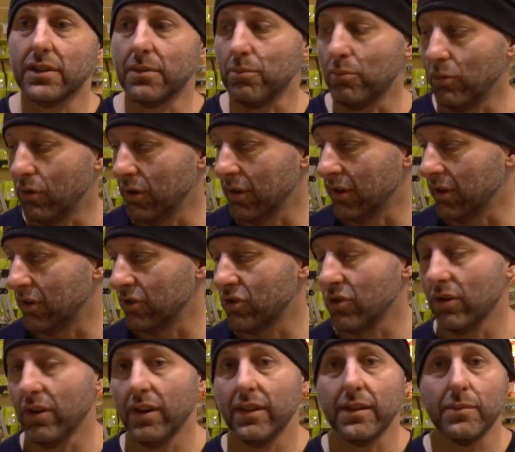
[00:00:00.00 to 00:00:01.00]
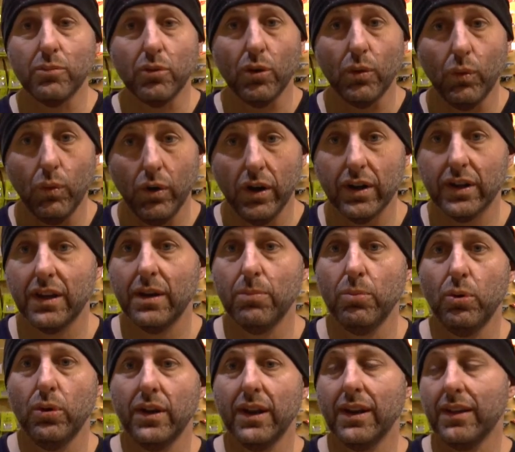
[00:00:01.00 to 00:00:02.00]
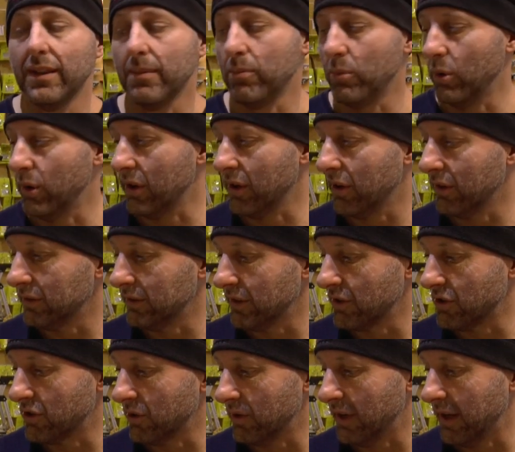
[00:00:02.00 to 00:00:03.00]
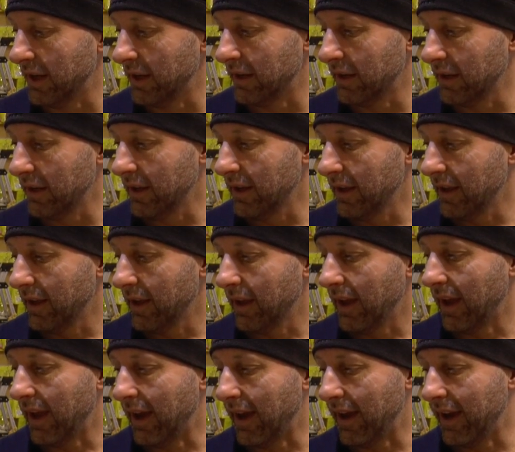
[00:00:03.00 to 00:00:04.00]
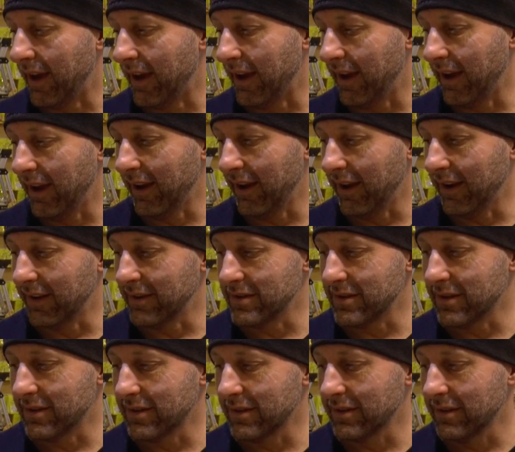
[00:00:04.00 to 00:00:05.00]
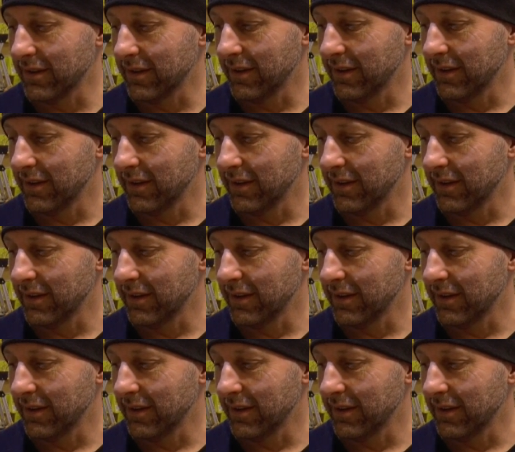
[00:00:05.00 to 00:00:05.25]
the more you'll enjoy it, the more work you put in, the more you'll enjoy it. And